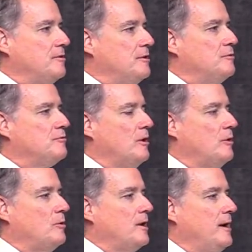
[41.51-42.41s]
new
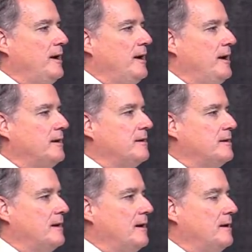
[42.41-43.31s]
role
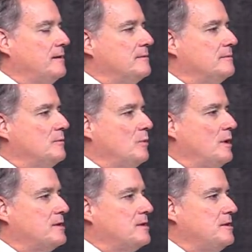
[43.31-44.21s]
and uh,
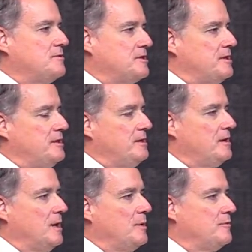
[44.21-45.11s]
what you see
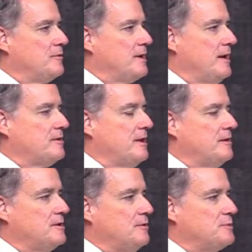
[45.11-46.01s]
coming for
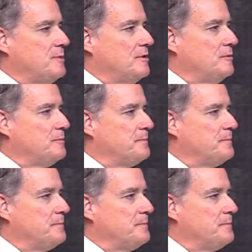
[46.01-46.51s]
downtown Jonesboro.